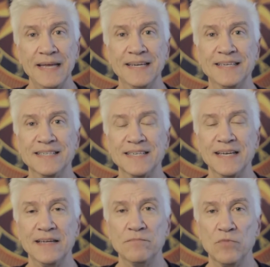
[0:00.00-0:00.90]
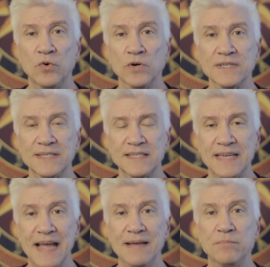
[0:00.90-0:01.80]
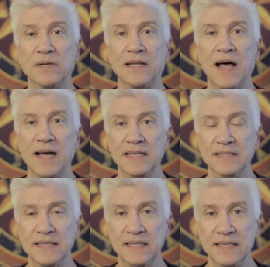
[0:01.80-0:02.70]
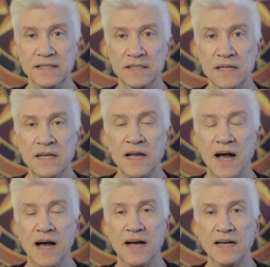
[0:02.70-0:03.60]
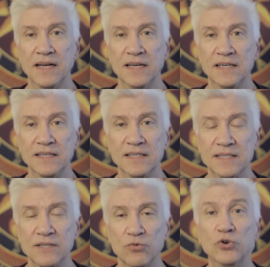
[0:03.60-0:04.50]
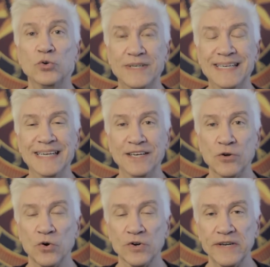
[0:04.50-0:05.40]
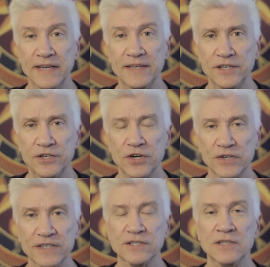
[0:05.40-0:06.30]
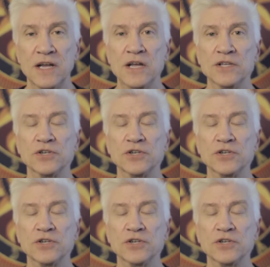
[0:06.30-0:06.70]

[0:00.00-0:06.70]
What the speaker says: is in more stabilizing, routine-oriented Taurus.